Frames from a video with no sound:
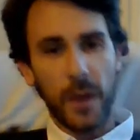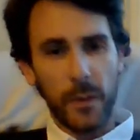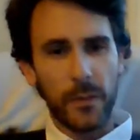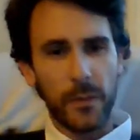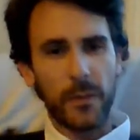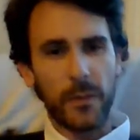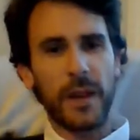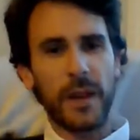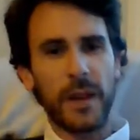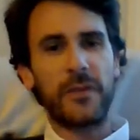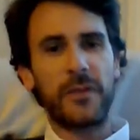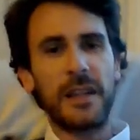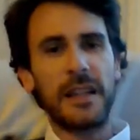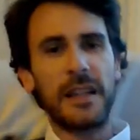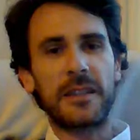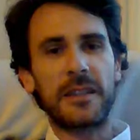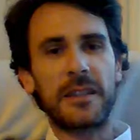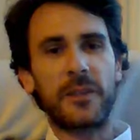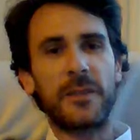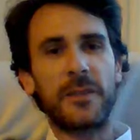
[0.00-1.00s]
my
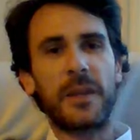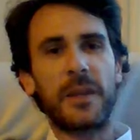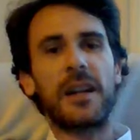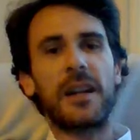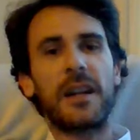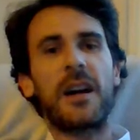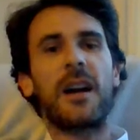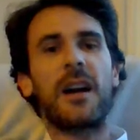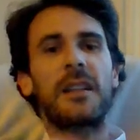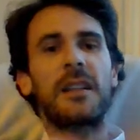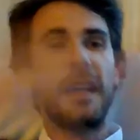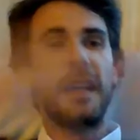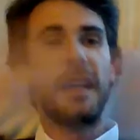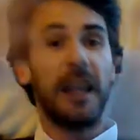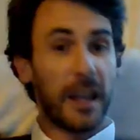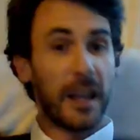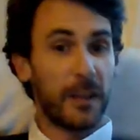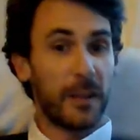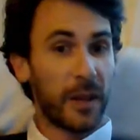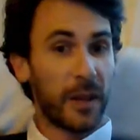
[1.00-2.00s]
feelings are in my heart
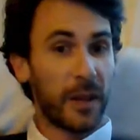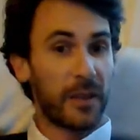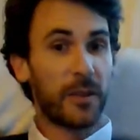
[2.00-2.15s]
and my